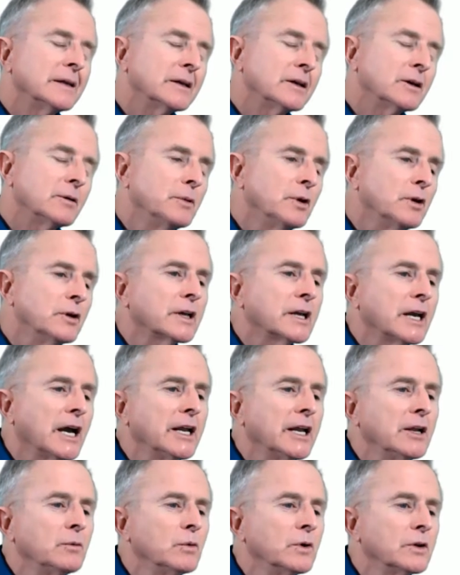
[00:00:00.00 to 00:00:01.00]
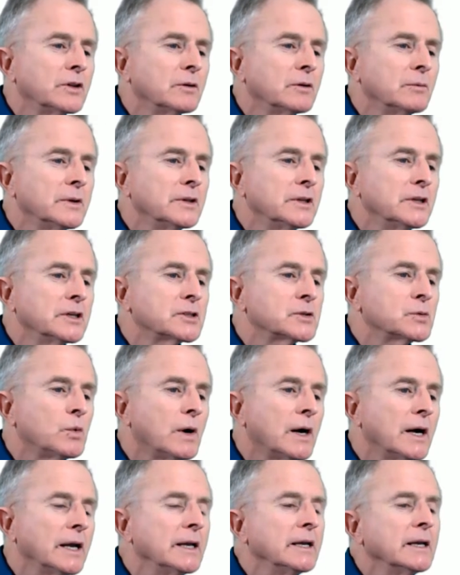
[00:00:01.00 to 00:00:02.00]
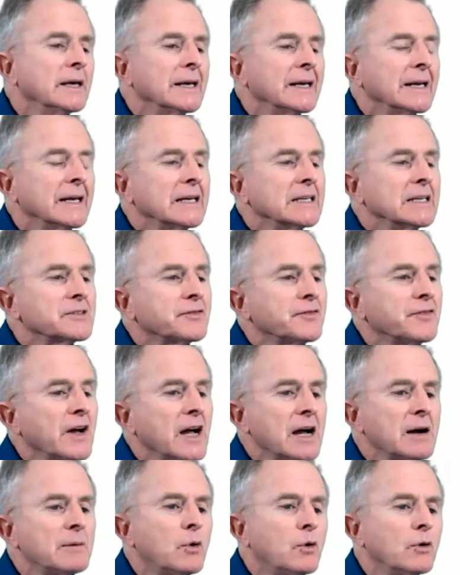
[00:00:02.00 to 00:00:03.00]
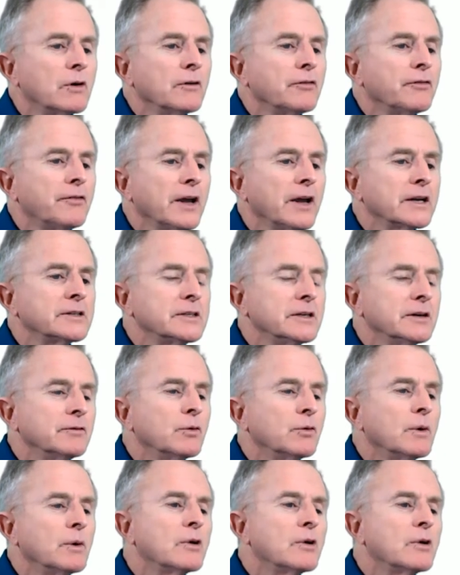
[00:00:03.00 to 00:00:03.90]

Communicating with them in this way is far more effective when